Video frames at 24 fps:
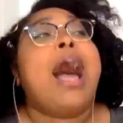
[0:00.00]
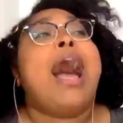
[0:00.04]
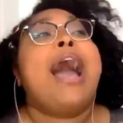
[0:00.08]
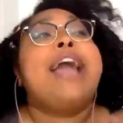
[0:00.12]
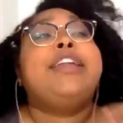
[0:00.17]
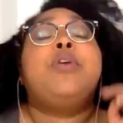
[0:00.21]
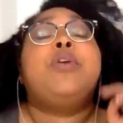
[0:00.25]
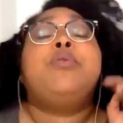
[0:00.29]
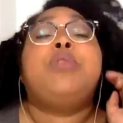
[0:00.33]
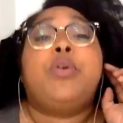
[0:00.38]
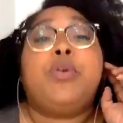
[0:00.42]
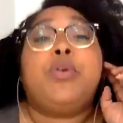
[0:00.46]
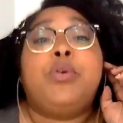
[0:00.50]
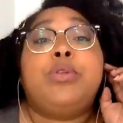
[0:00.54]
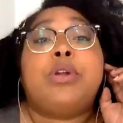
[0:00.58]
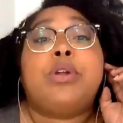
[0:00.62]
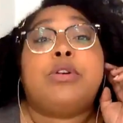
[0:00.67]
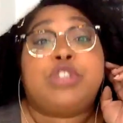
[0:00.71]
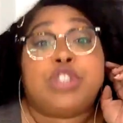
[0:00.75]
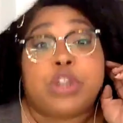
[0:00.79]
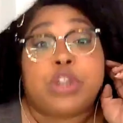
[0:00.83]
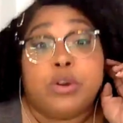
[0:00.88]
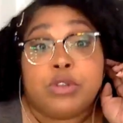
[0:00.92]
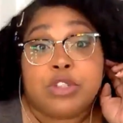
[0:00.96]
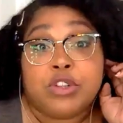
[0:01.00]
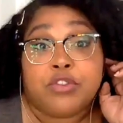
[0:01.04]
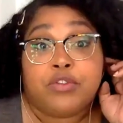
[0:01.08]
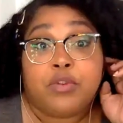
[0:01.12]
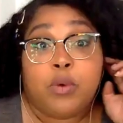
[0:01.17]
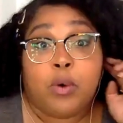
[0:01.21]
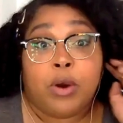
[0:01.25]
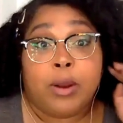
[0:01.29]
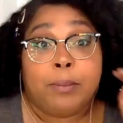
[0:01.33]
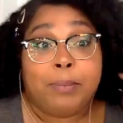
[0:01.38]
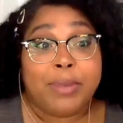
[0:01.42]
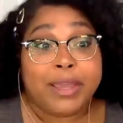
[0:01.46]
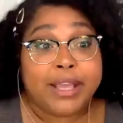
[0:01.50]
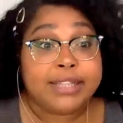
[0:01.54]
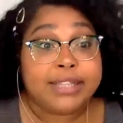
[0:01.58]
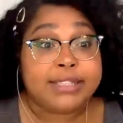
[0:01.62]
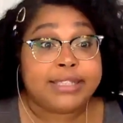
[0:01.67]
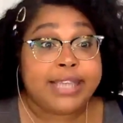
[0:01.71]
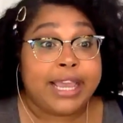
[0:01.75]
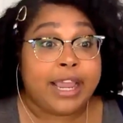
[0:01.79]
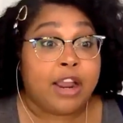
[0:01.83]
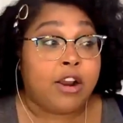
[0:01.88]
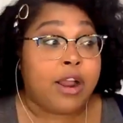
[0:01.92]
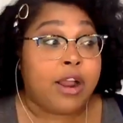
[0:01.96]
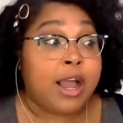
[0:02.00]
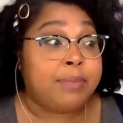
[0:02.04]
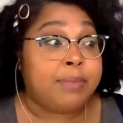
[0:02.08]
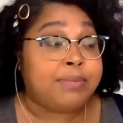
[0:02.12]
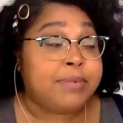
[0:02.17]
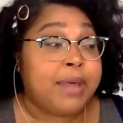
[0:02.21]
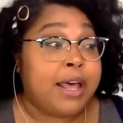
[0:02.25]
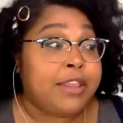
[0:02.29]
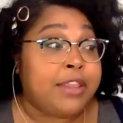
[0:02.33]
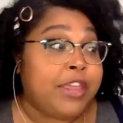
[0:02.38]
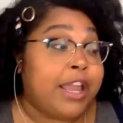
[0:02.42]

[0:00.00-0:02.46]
I don't know who those shows are for because they are uh,